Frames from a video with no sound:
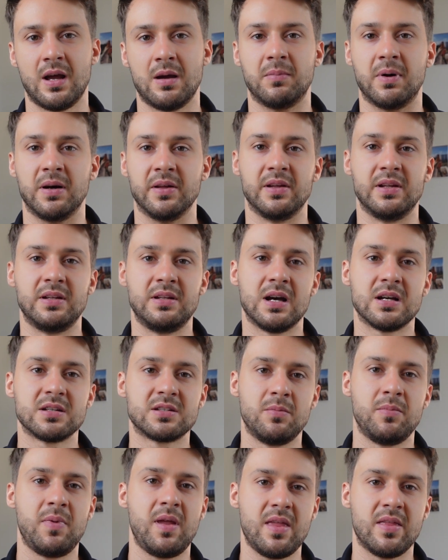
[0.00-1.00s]
but it
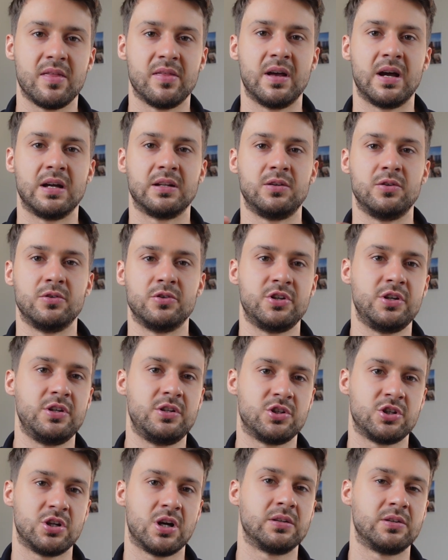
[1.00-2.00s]
doesn't mean that you should
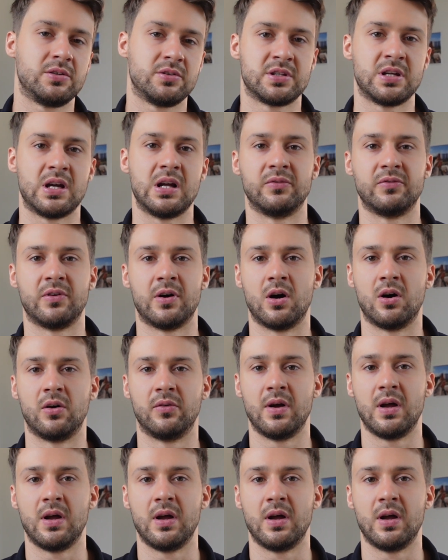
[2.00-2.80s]
shut yourself off